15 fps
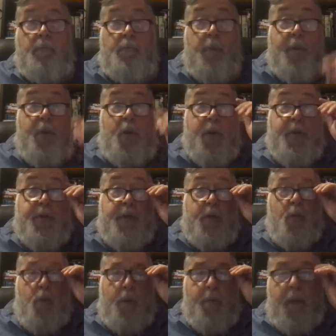But the U.S.
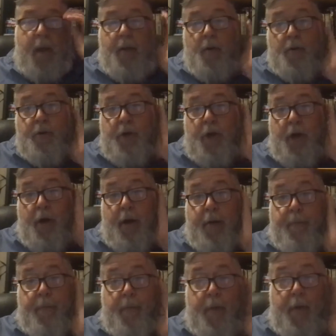didn't win. Michael
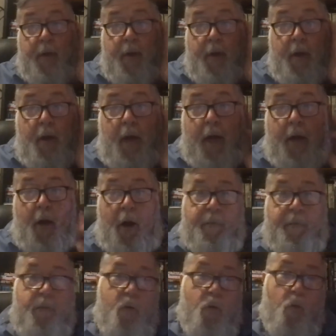Cherry led
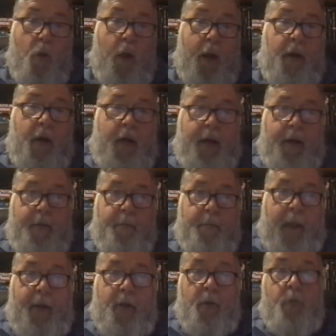off. Great leg.
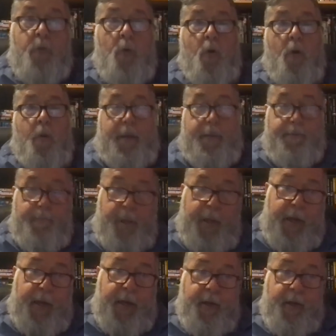Michael Norman.